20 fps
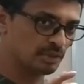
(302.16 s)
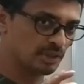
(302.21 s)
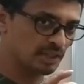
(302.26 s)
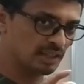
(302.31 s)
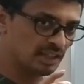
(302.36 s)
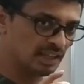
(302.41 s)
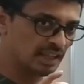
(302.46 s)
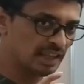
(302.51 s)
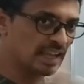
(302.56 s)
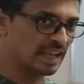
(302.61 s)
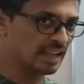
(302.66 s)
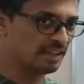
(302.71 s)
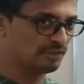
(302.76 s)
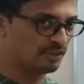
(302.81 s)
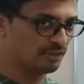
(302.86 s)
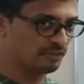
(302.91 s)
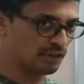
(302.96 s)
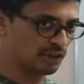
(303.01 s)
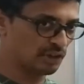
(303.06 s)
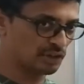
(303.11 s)
but the
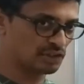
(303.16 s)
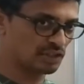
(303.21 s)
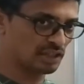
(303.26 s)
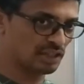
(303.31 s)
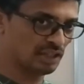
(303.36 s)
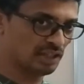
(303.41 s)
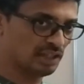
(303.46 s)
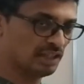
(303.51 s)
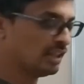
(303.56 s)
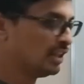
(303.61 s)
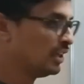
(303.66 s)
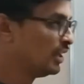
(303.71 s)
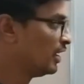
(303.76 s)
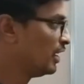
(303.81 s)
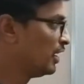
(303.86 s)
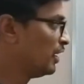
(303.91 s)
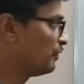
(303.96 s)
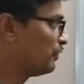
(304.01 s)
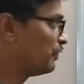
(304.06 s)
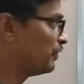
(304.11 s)
Alban velocity.
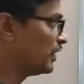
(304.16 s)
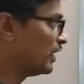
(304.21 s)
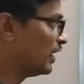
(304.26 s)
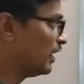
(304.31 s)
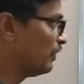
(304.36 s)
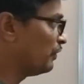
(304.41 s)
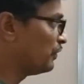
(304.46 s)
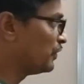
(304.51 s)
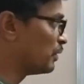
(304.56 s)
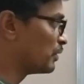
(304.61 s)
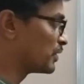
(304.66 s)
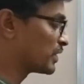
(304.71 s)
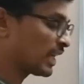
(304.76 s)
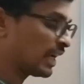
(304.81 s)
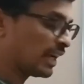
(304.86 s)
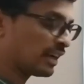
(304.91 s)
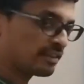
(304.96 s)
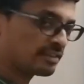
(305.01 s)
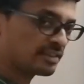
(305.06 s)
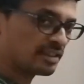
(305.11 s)
if the
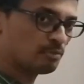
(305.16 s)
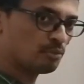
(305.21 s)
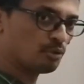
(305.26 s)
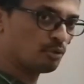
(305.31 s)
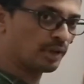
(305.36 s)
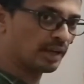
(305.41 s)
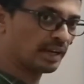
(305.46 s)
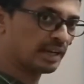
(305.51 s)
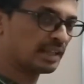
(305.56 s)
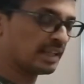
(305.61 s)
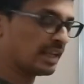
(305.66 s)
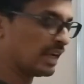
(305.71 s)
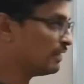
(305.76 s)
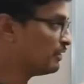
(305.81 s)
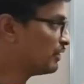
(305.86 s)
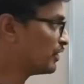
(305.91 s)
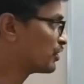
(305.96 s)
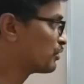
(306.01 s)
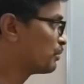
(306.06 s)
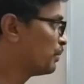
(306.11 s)
scatters are moving at the
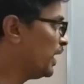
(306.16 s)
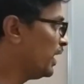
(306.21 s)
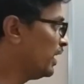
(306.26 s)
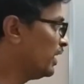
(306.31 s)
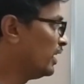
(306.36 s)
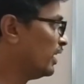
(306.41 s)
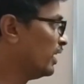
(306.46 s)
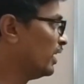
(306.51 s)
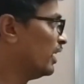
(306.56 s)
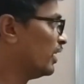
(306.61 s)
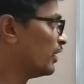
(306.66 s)
L1 speed,